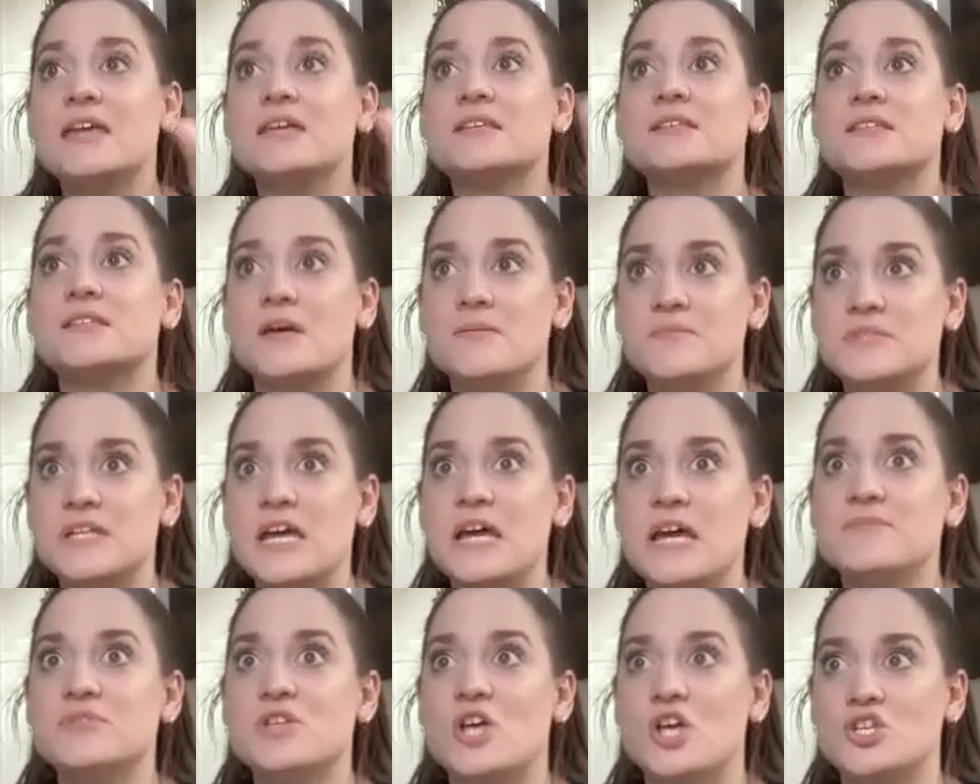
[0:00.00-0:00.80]

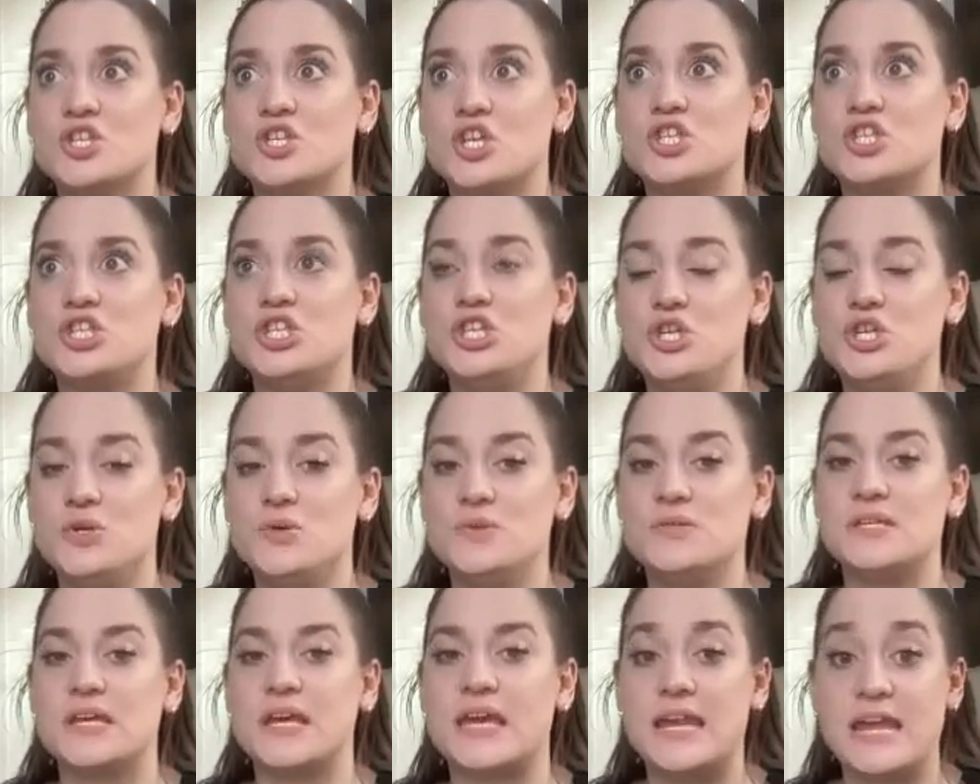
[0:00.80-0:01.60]
Sometimes I'll just
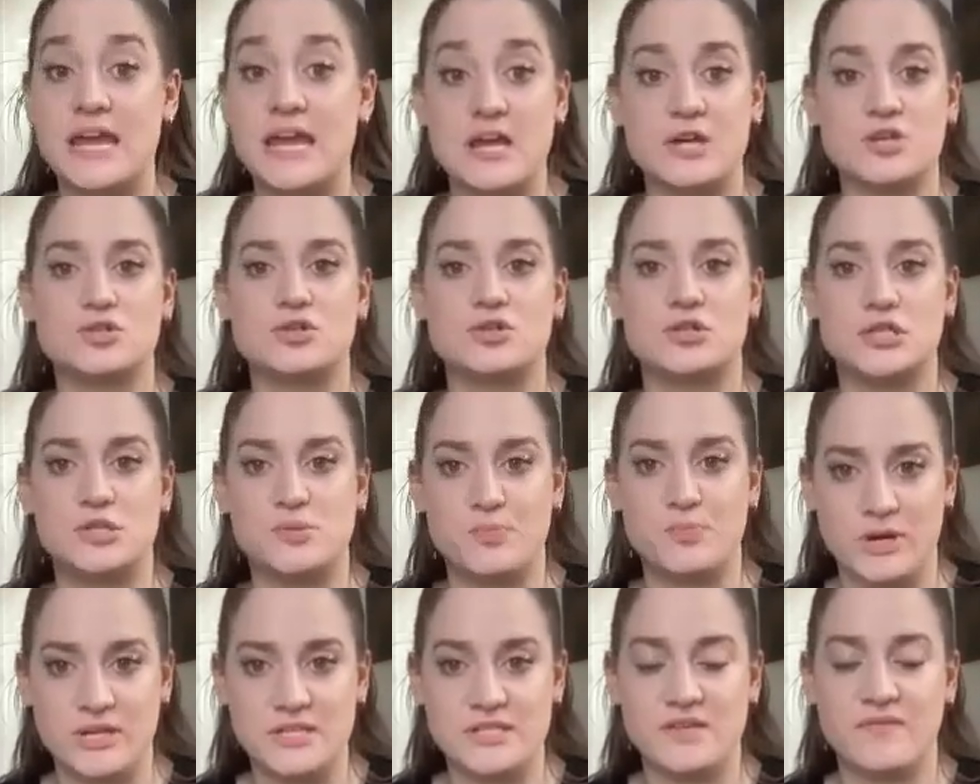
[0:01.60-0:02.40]
use like an extra
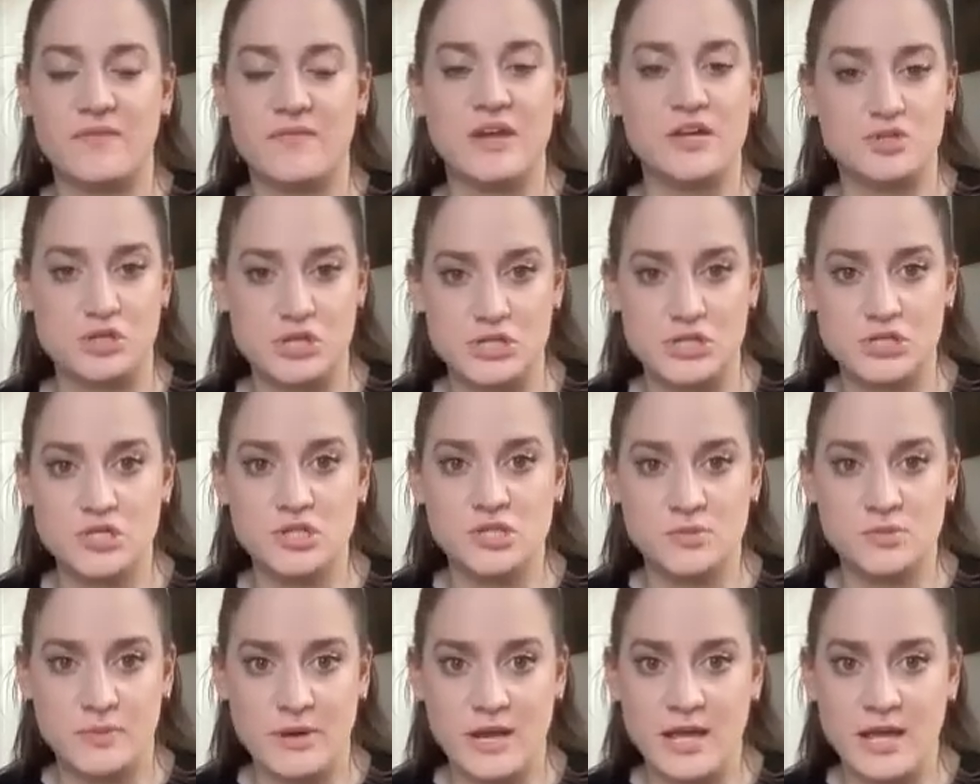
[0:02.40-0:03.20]
spritz of
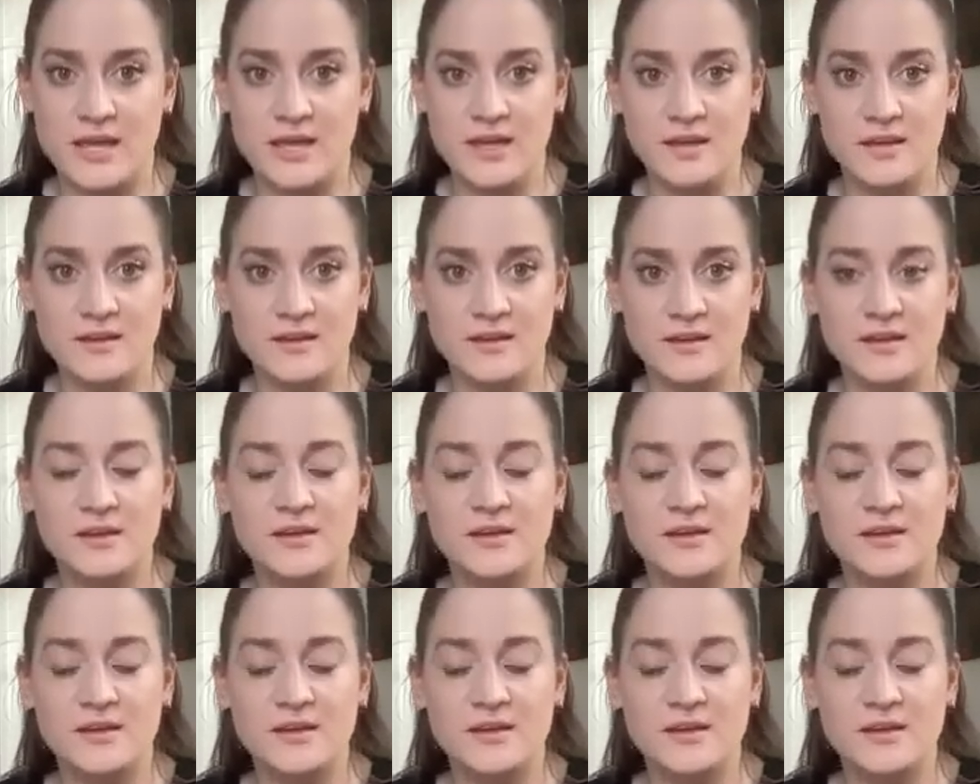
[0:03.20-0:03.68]
hydration spray.